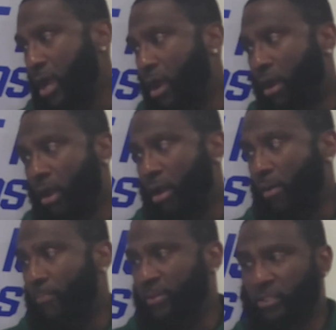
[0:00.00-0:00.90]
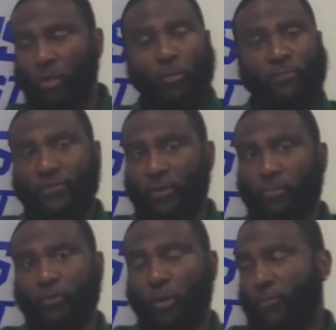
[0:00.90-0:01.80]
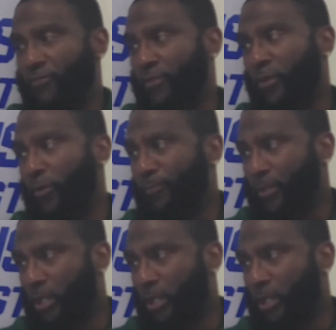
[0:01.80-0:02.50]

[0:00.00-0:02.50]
But dope film, dope film.